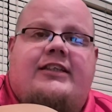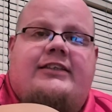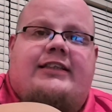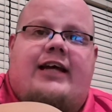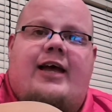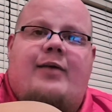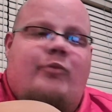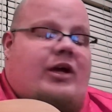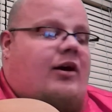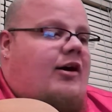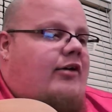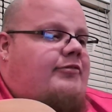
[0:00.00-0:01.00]
the time
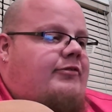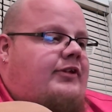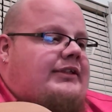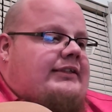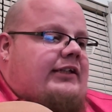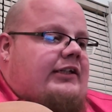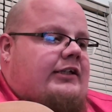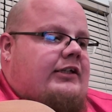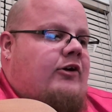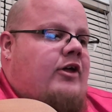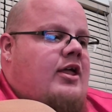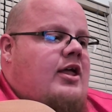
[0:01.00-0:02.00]
called for a solo,